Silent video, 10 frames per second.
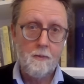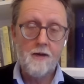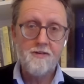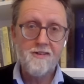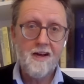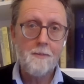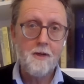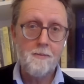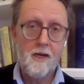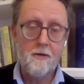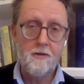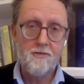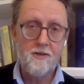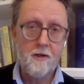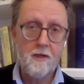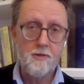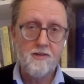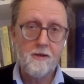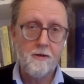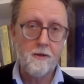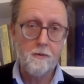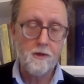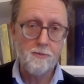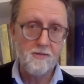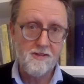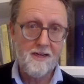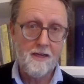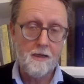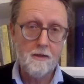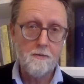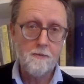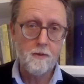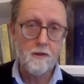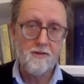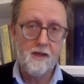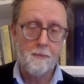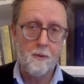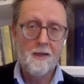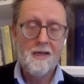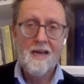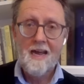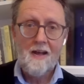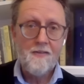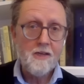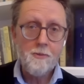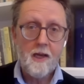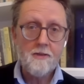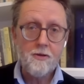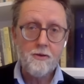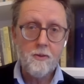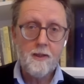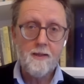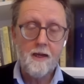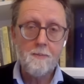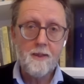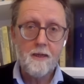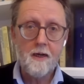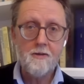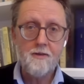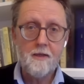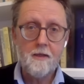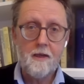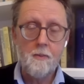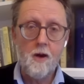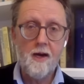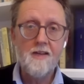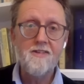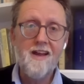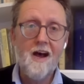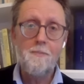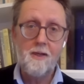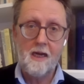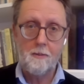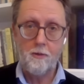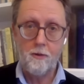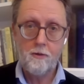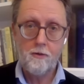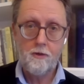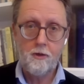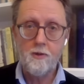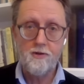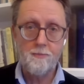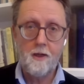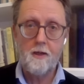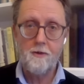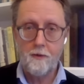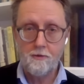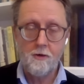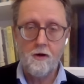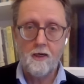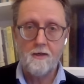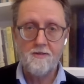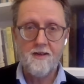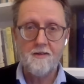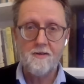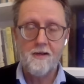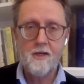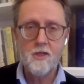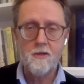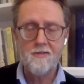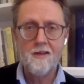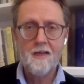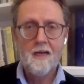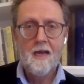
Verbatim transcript: Iran's top commander in Syria was killed on Christmas Day, for example, and the Israelis are doing that because Iran has not been able to respond to those targeted assassinations.